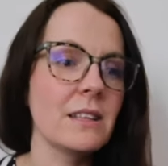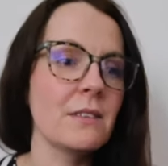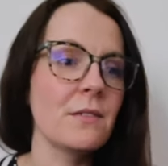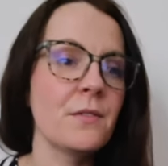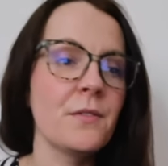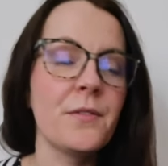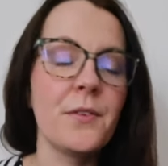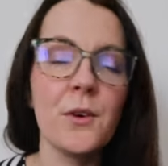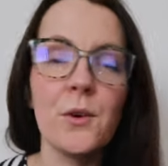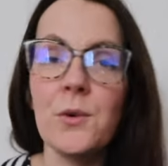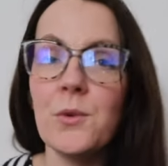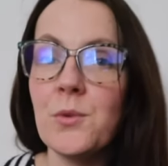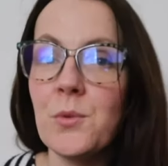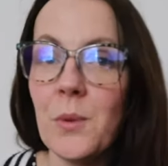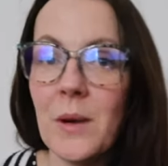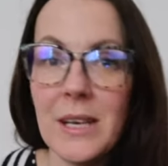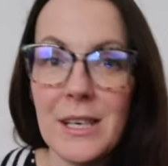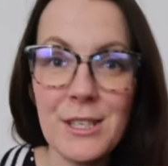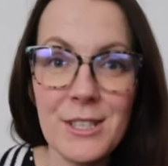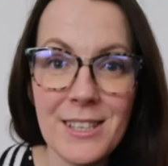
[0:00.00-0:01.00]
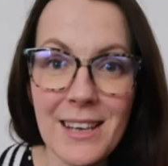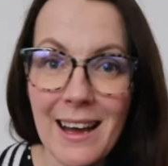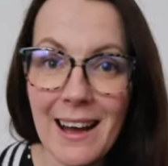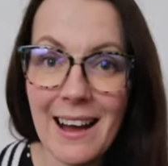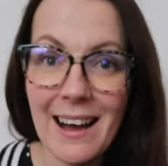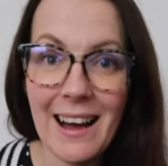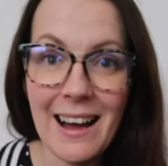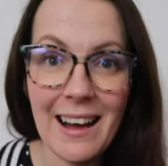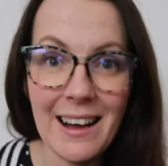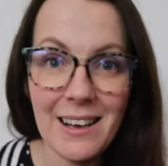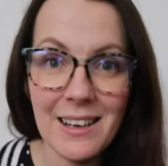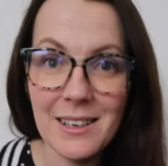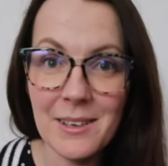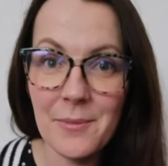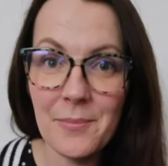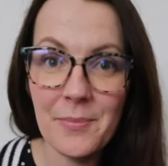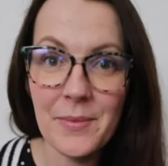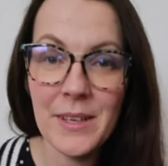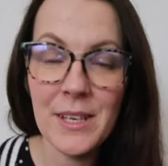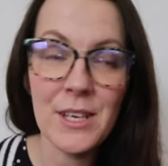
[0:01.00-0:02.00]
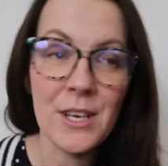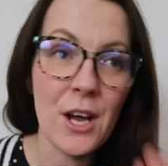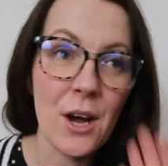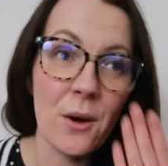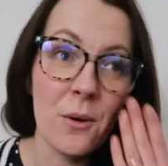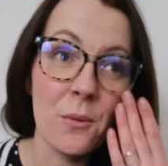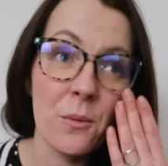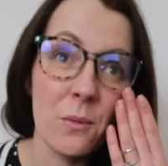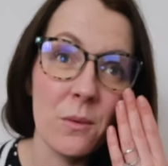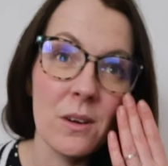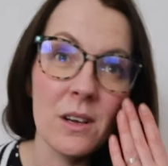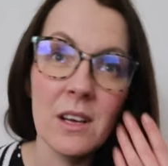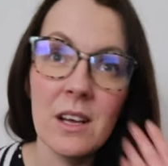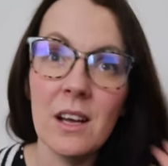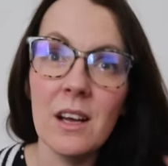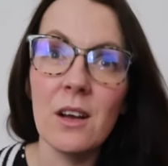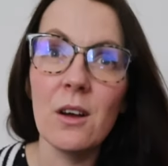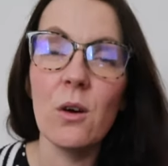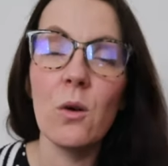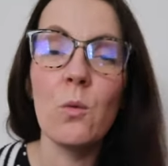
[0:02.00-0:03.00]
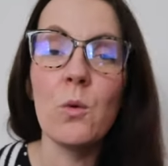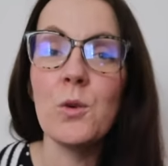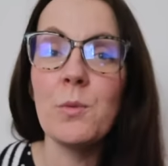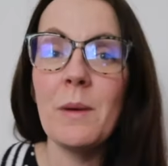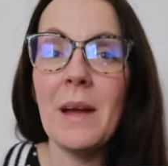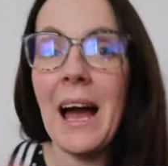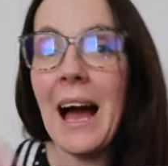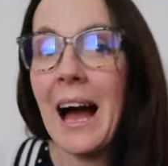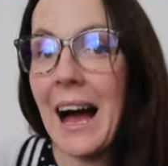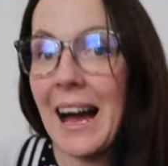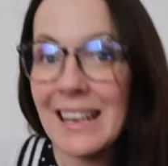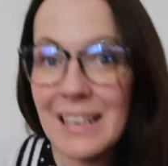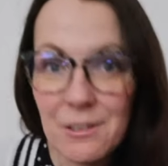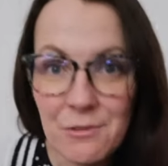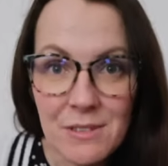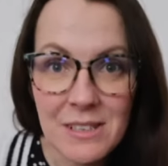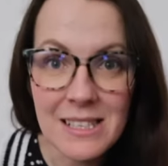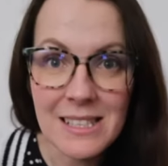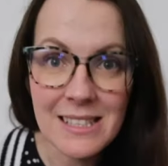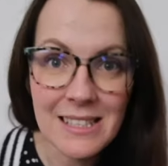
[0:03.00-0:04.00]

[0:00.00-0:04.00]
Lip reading: food which, you know, would be higher in